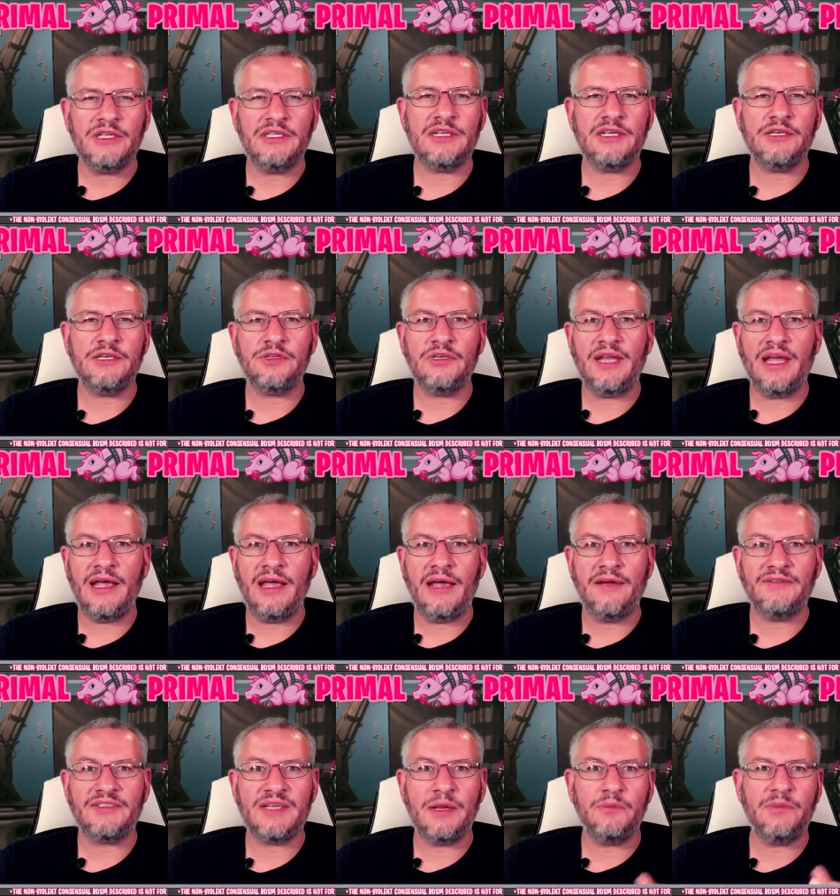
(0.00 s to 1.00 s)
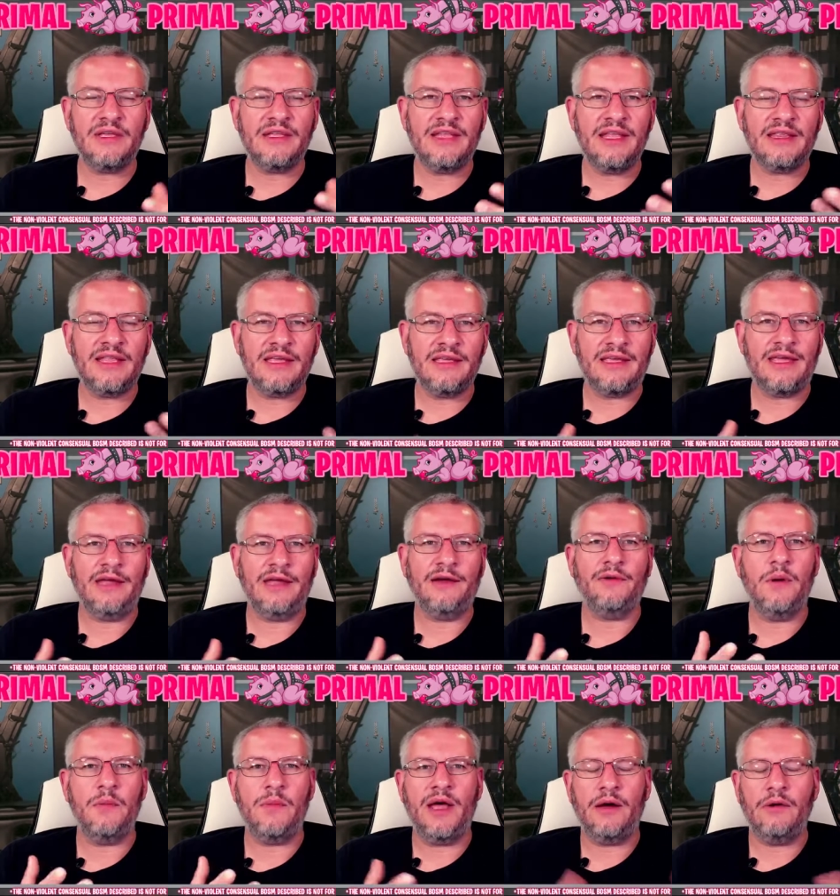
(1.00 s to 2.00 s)
They should have something that they care
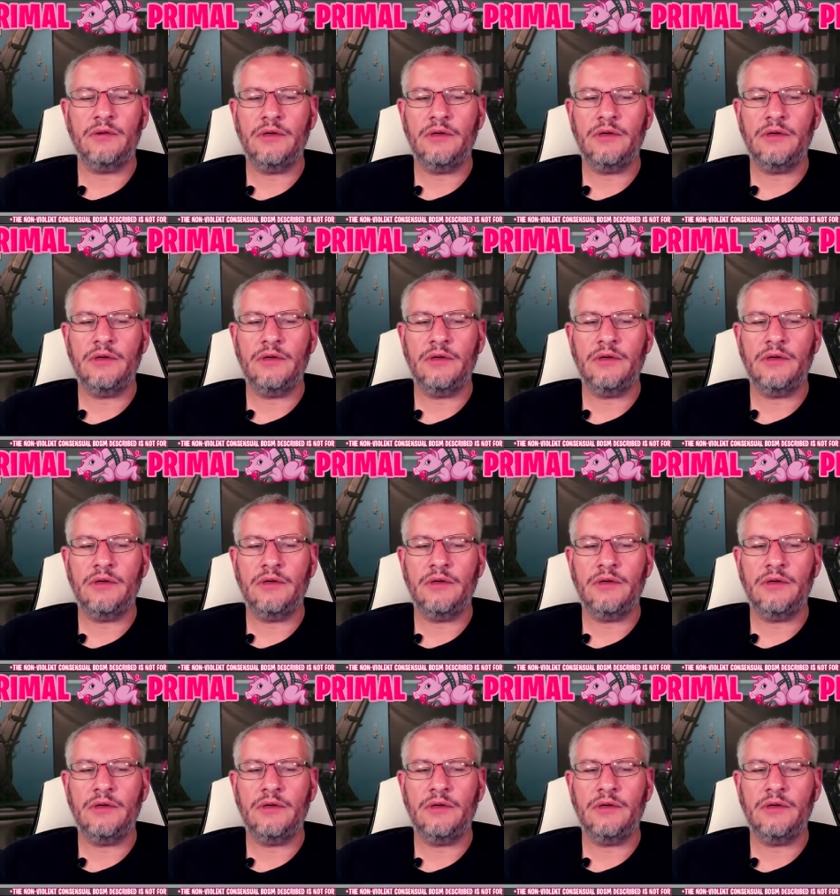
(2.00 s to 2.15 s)
about,